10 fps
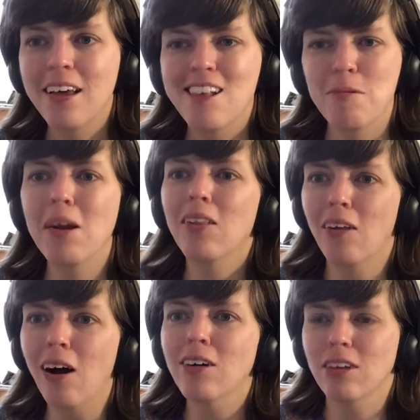It's been a
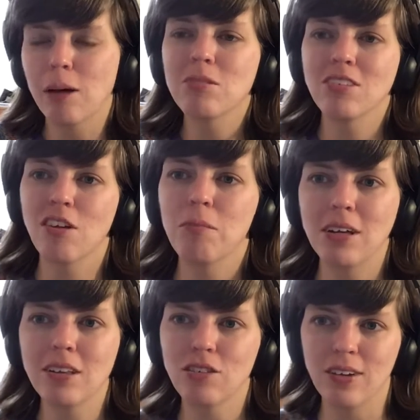long time since I've made
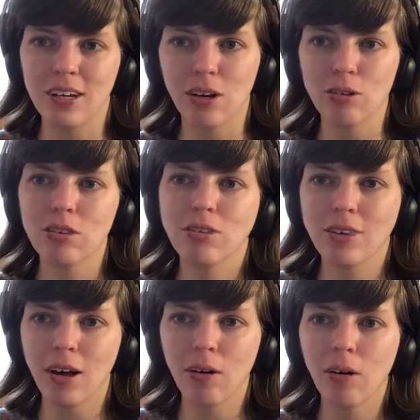these videos,
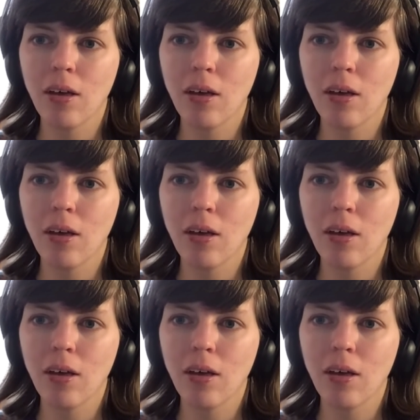so